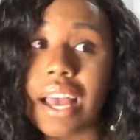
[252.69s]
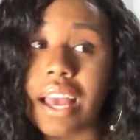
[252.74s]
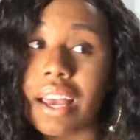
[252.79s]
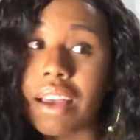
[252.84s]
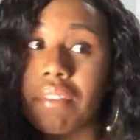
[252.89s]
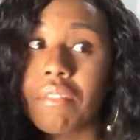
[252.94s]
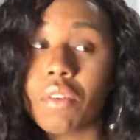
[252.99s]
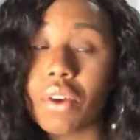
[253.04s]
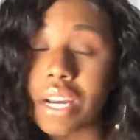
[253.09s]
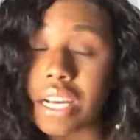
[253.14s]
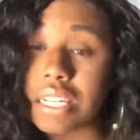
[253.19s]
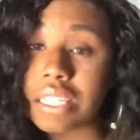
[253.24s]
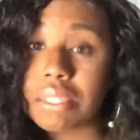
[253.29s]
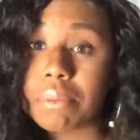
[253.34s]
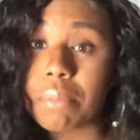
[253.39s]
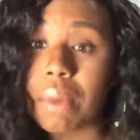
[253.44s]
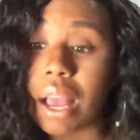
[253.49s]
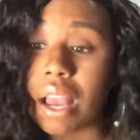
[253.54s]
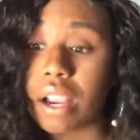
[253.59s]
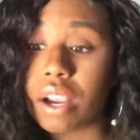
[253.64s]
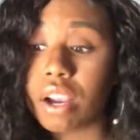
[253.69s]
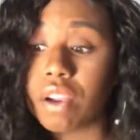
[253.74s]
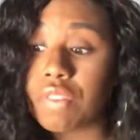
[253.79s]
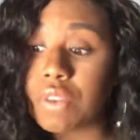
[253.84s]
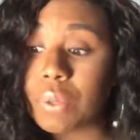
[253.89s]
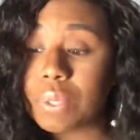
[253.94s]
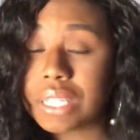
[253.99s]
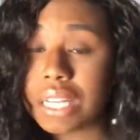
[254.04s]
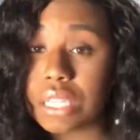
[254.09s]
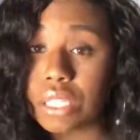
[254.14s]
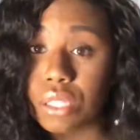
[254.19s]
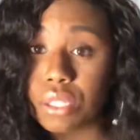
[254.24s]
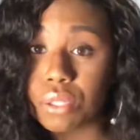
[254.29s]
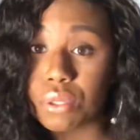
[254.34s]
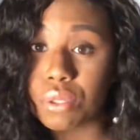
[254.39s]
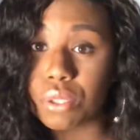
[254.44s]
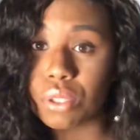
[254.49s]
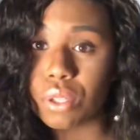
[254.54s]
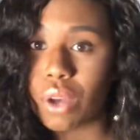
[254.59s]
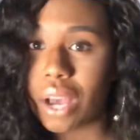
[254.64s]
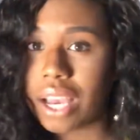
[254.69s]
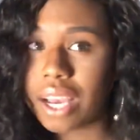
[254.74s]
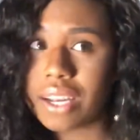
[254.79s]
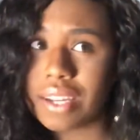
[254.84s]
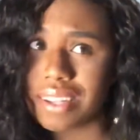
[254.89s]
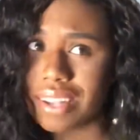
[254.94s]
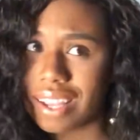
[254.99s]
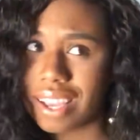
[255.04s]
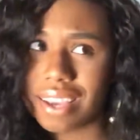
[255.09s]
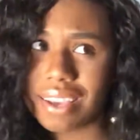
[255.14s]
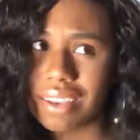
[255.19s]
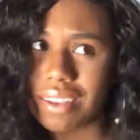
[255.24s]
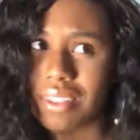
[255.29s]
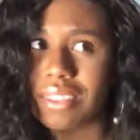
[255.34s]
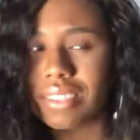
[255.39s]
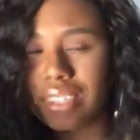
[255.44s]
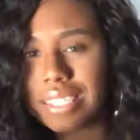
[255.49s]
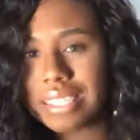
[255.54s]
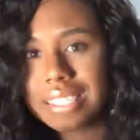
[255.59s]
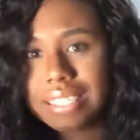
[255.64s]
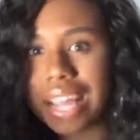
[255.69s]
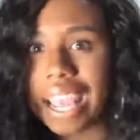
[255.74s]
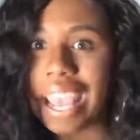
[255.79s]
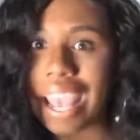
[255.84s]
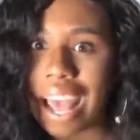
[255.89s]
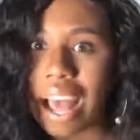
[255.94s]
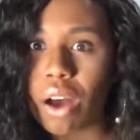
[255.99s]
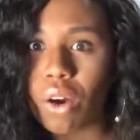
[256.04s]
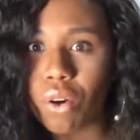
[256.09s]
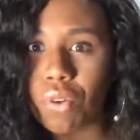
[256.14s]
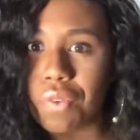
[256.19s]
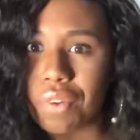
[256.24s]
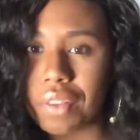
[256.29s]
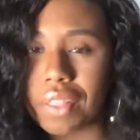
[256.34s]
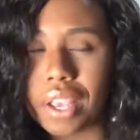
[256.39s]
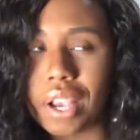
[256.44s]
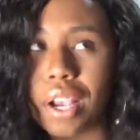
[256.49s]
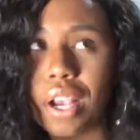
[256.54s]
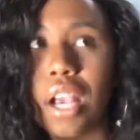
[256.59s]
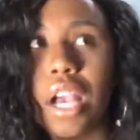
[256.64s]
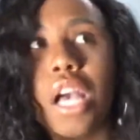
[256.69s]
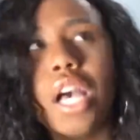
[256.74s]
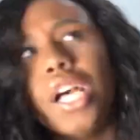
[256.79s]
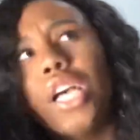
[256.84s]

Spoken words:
of course, my curfew was at 2, so I couldn't like just stay out over there.